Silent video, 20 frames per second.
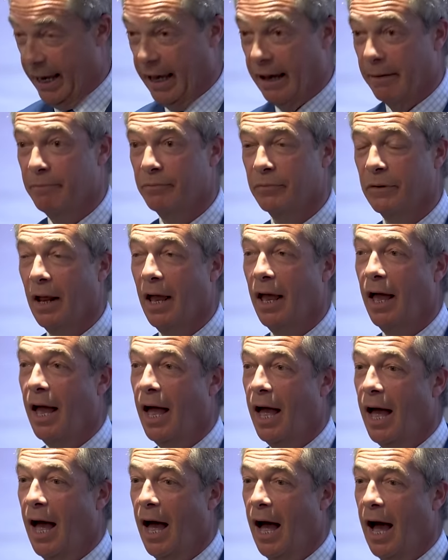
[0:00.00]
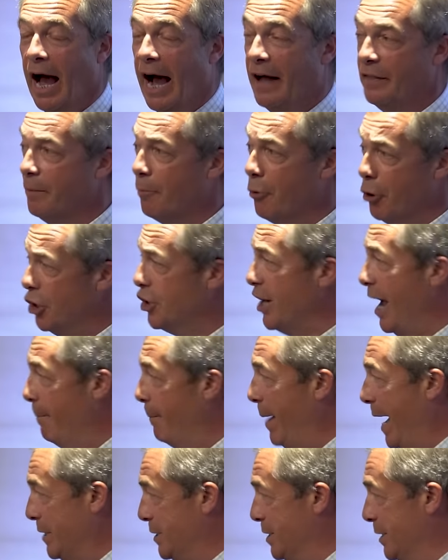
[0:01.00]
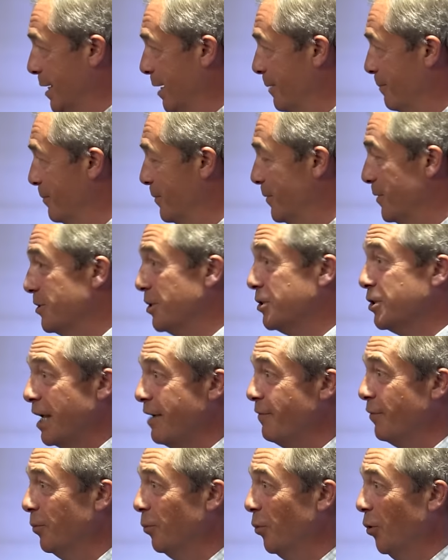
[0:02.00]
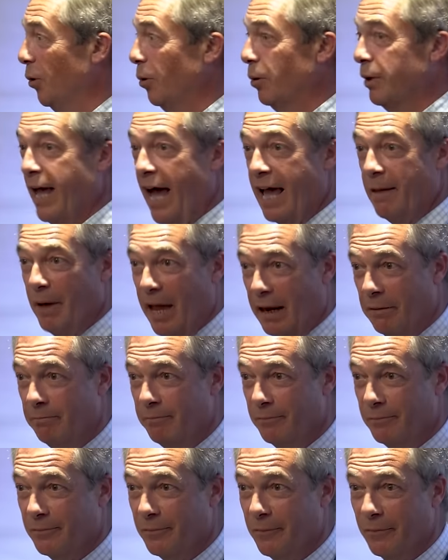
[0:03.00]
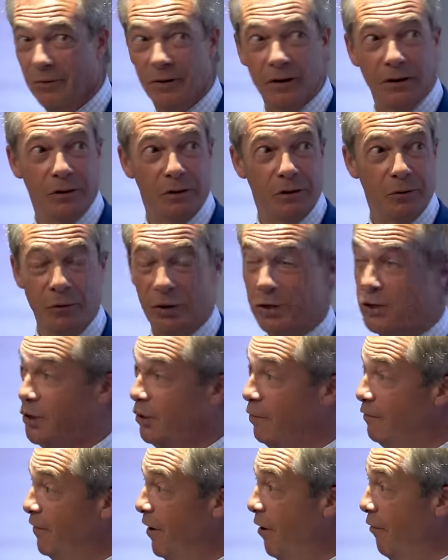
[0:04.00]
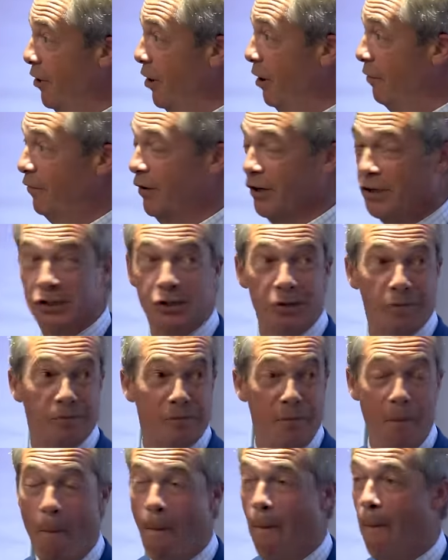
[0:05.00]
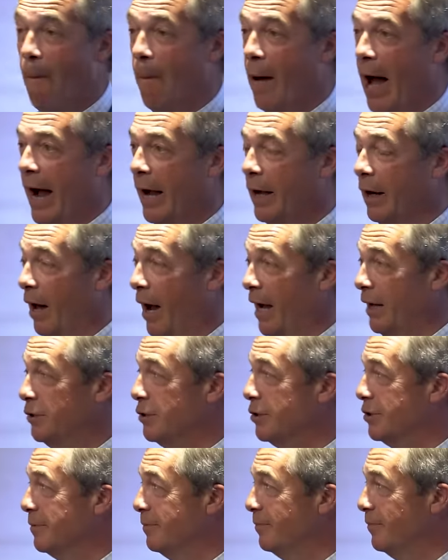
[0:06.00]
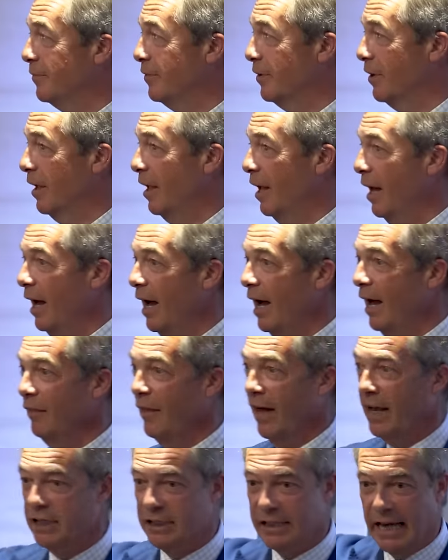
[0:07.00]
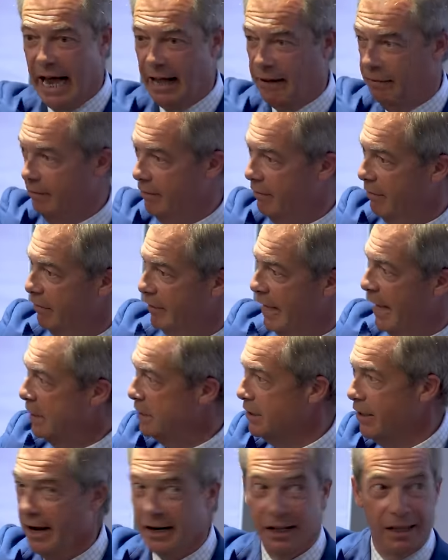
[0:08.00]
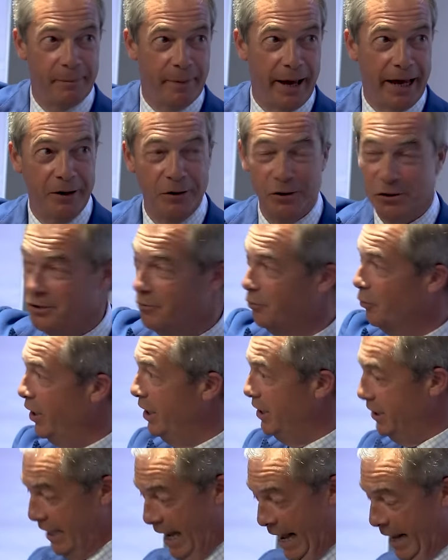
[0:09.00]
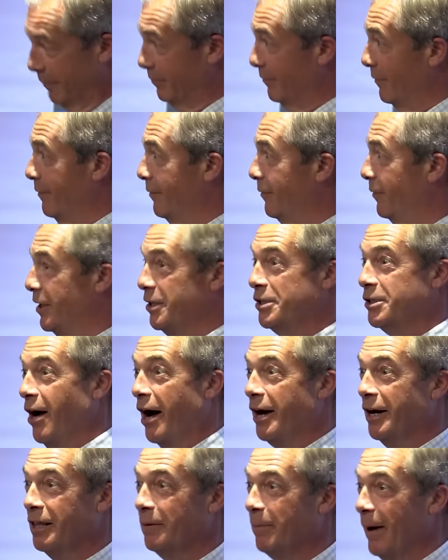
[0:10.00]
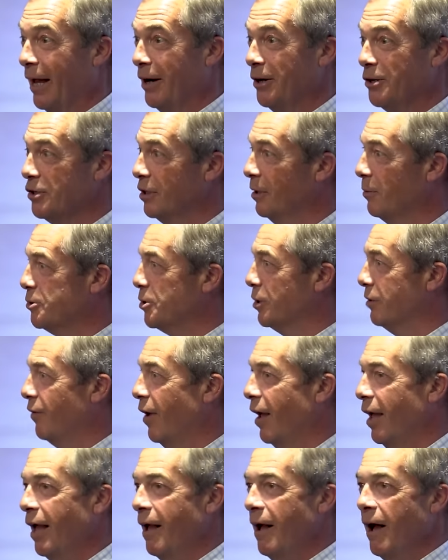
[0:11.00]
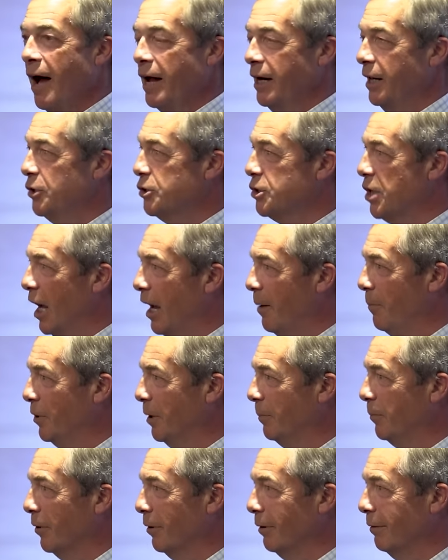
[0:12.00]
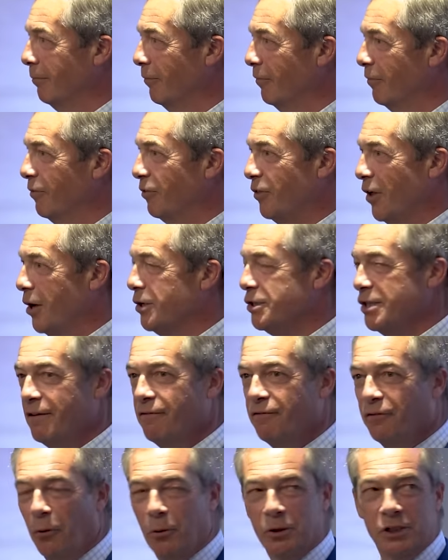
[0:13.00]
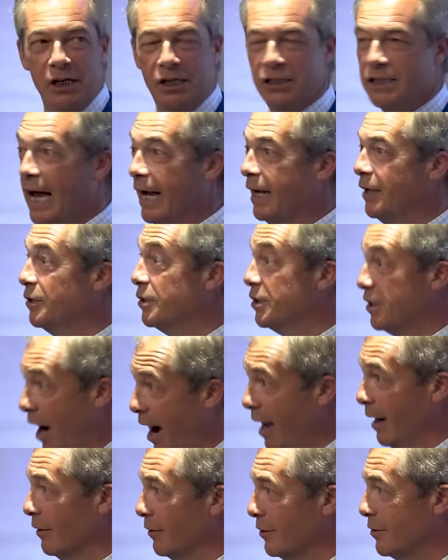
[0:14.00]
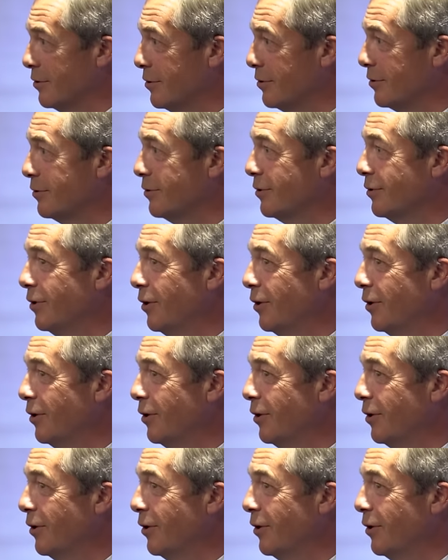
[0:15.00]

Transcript: here, and the British ambassador, Sir Stephen Wall, came in with two Foreign Office acolytes, and they sat that side of the bench, and we sat this side of the bench, and there was sort of an interminable 30, 40 second silence